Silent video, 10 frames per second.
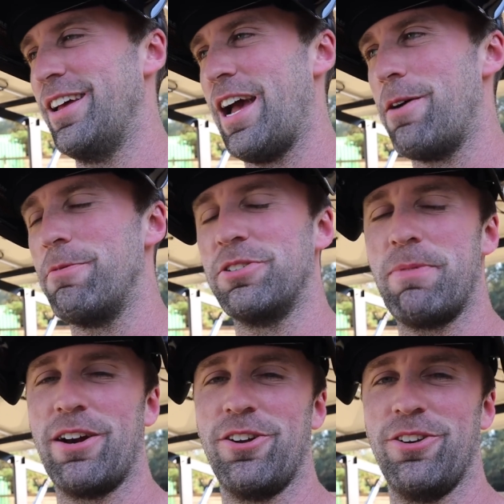how much
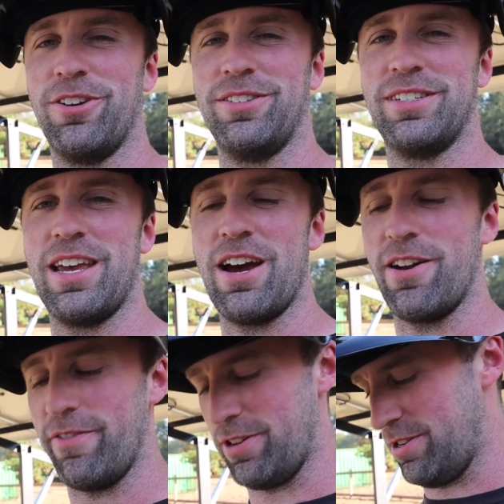better you can see out
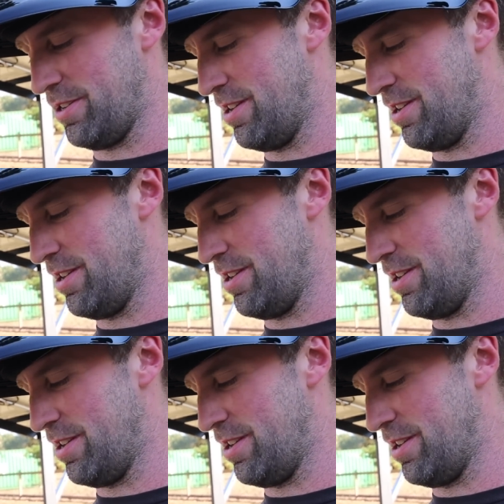of it.